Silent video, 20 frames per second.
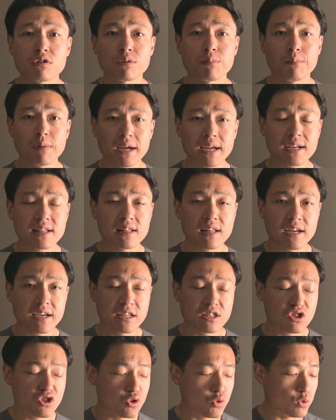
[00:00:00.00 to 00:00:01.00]
with my
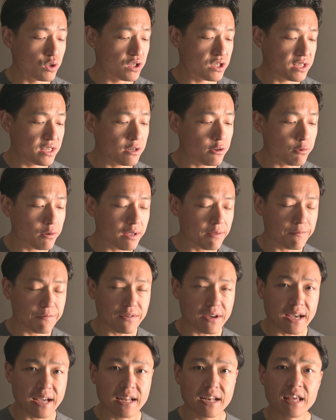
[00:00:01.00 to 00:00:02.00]
clients to incinerate
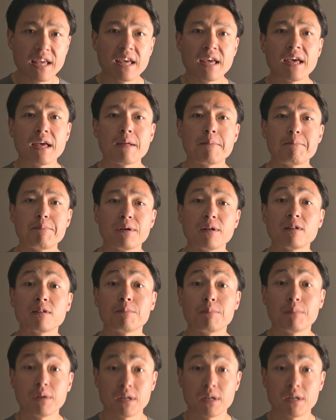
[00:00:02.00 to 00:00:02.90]
fat and build